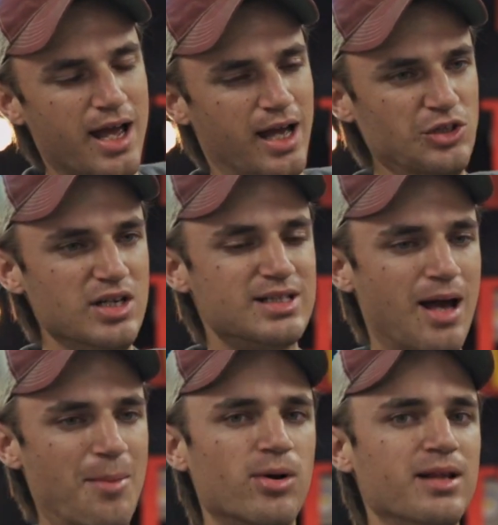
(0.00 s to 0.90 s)
and you need
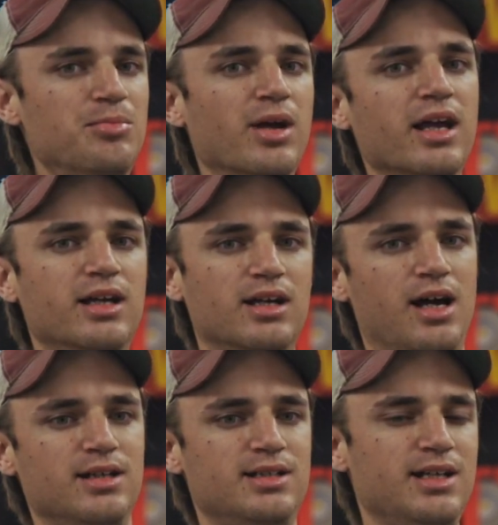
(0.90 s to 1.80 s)
something pretty big
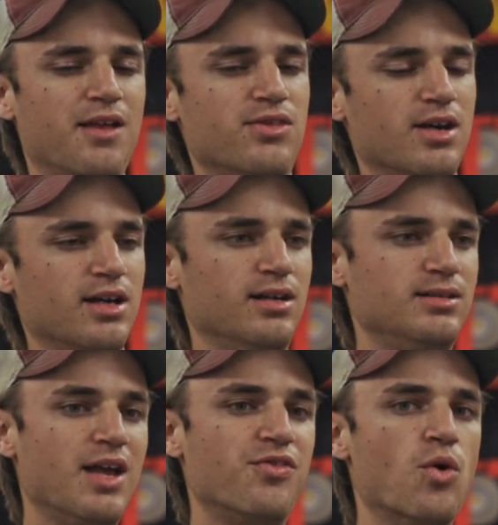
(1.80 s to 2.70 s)
to get
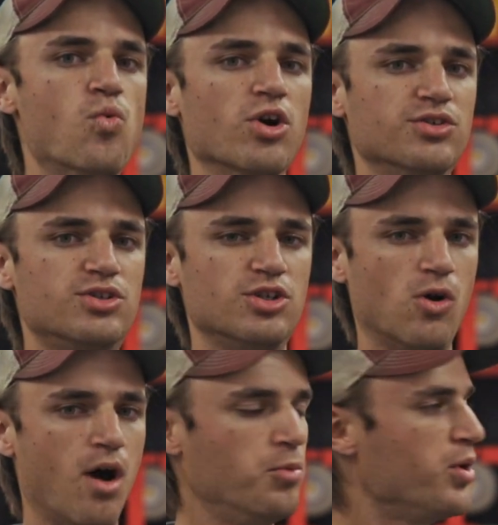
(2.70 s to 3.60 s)
the words to show up.